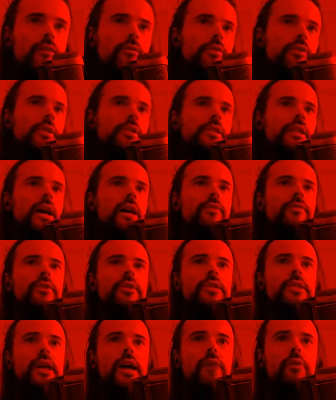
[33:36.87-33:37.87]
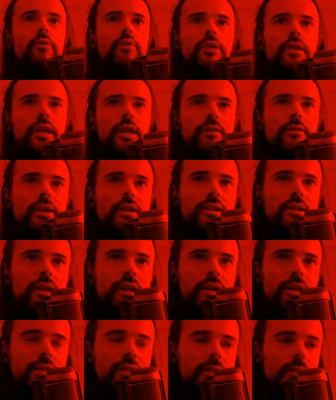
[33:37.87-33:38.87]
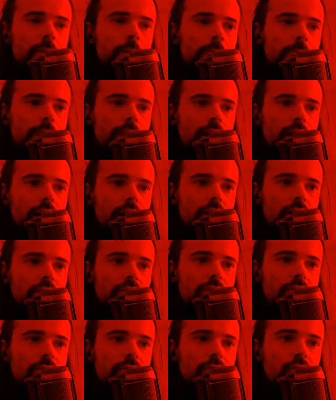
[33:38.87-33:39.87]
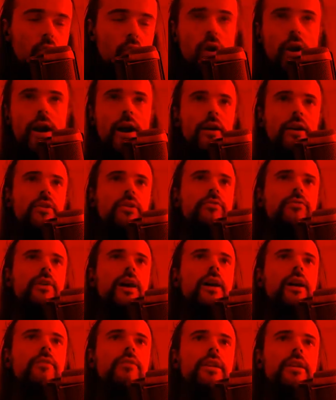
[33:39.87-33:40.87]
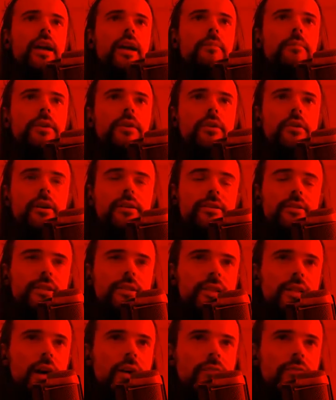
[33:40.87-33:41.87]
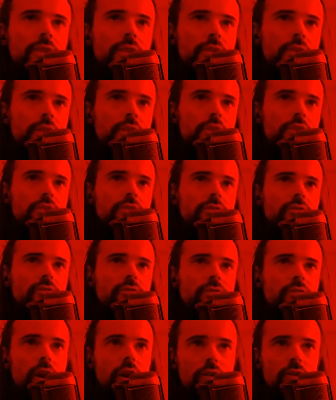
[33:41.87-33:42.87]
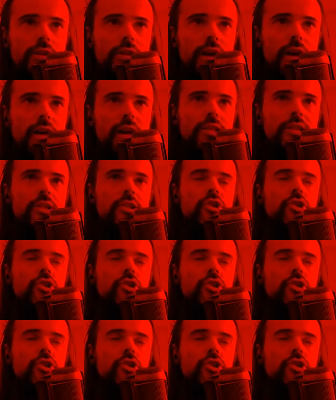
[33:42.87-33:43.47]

For the toughness, I would give it as 4 out of 5 again, because the toughness is very nice.